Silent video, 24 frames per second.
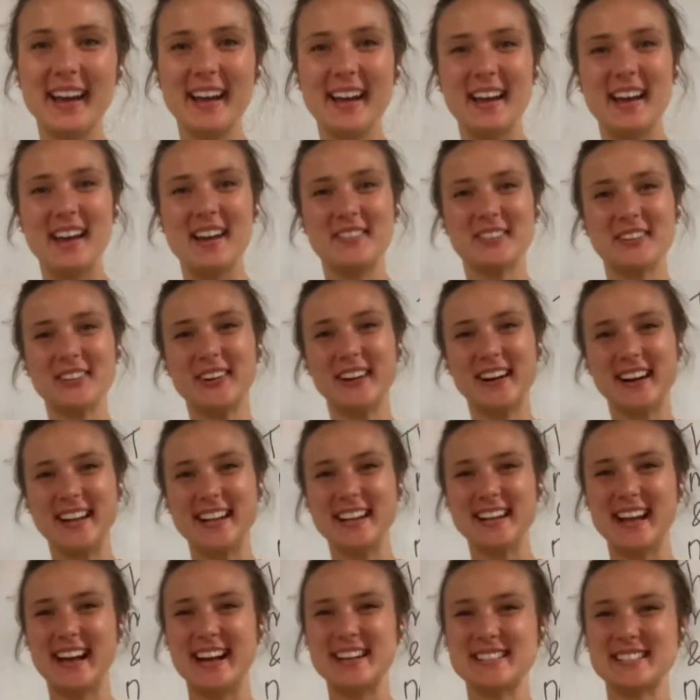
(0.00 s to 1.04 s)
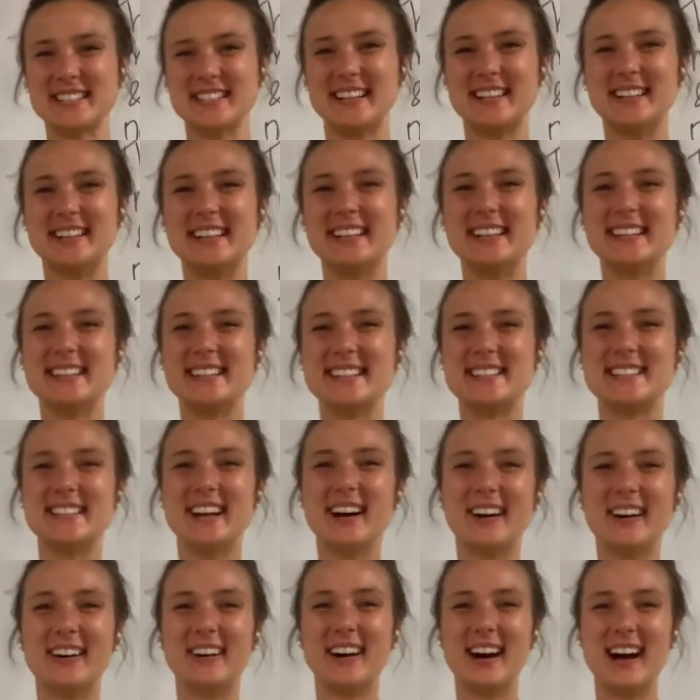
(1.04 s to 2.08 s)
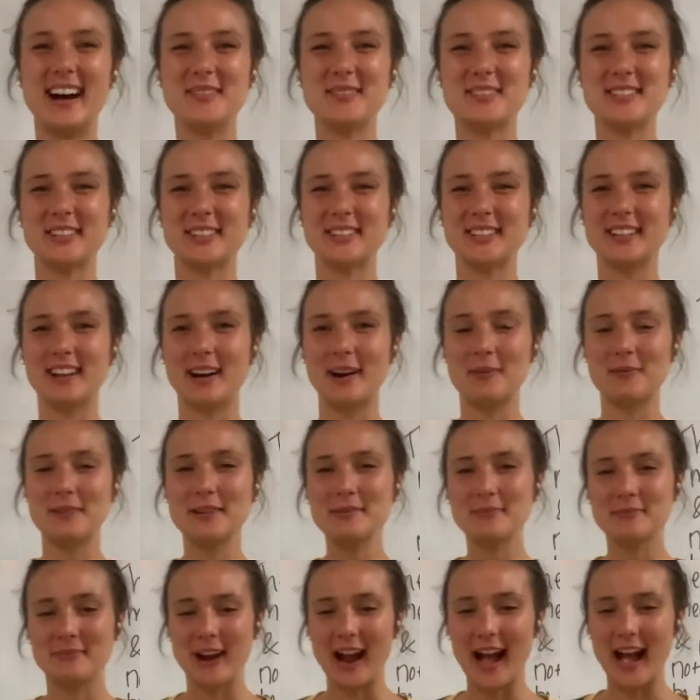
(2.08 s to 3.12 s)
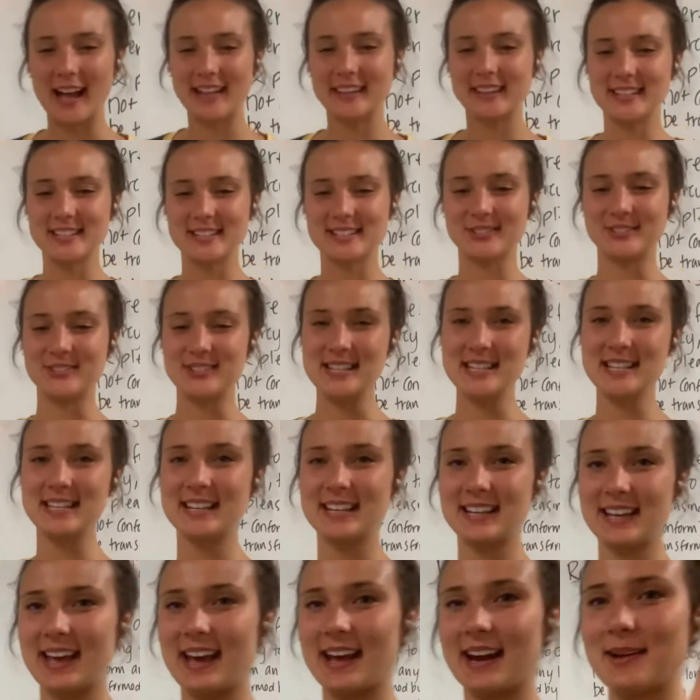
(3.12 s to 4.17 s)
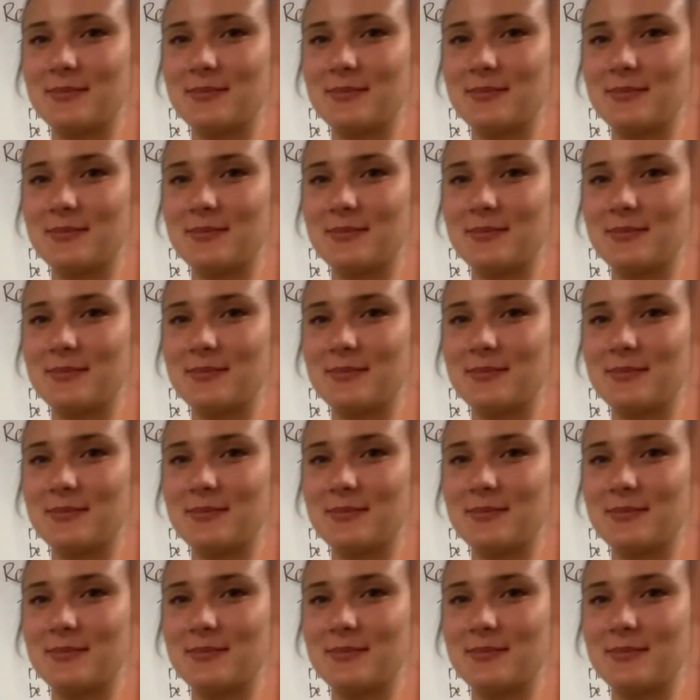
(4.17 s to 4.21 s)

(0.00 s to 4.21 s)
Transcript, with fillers: Hey everyone, how's it going? So I'm totally copying Brad this week and